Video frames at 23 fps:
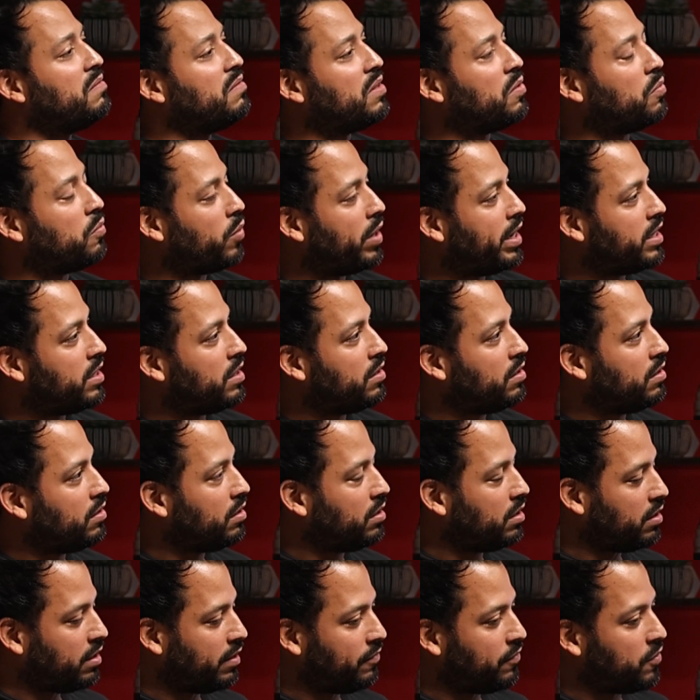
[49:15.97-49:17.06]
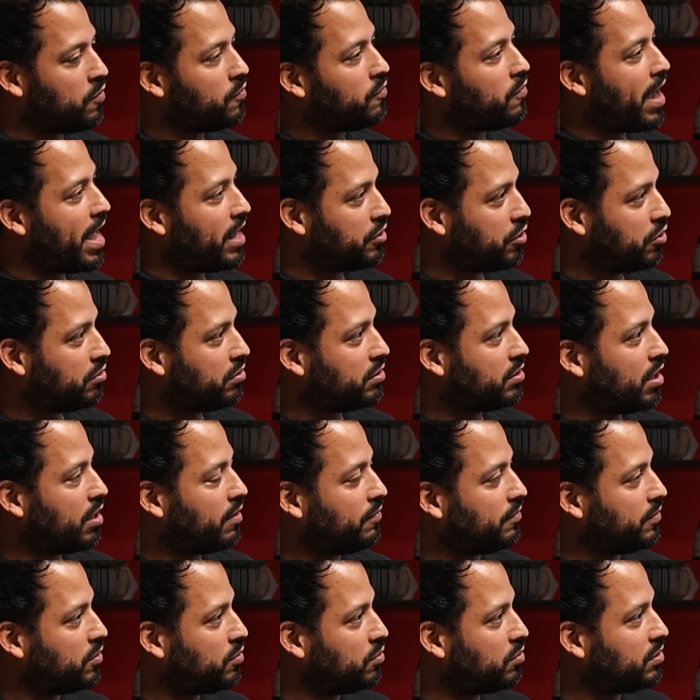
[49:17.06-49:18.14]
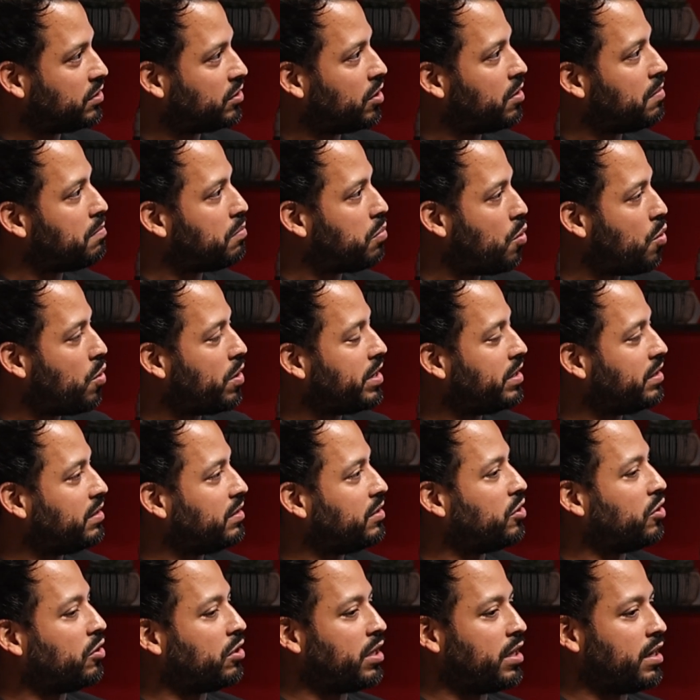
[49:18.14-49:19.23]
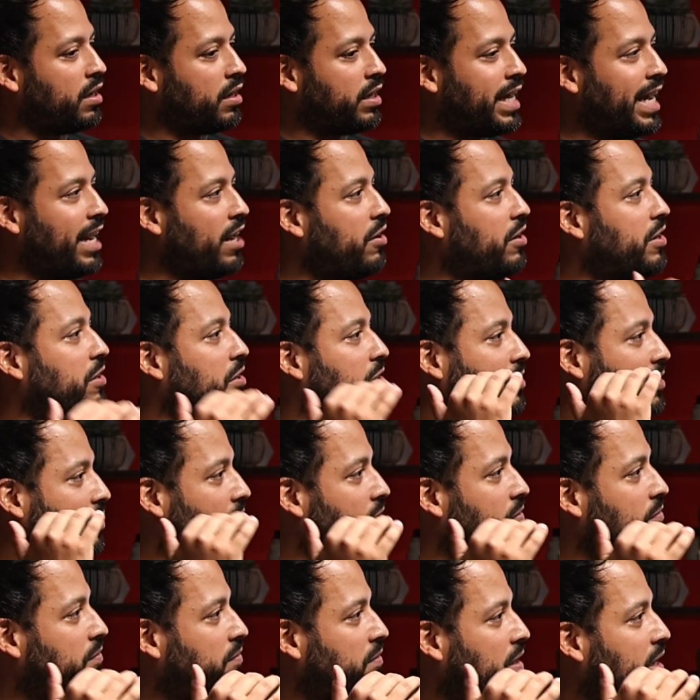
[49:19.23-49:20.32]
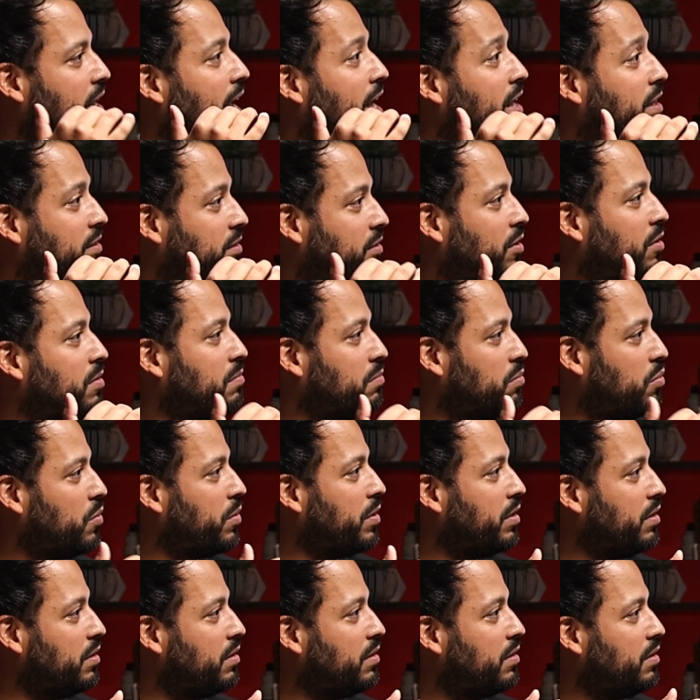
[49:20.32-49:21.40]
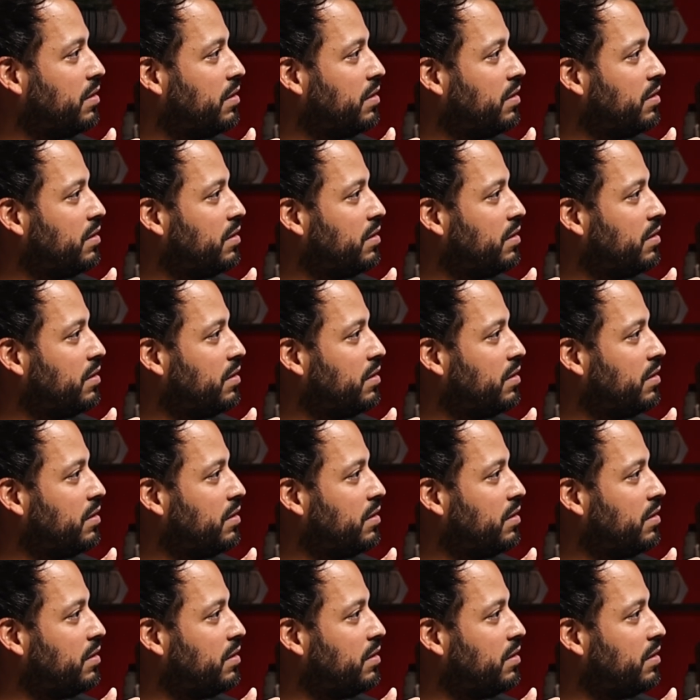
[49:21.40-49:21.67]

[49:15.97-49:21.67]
The way, if you value yourself to a certain point, you're gonna carry yourself at a certain point. Yeah.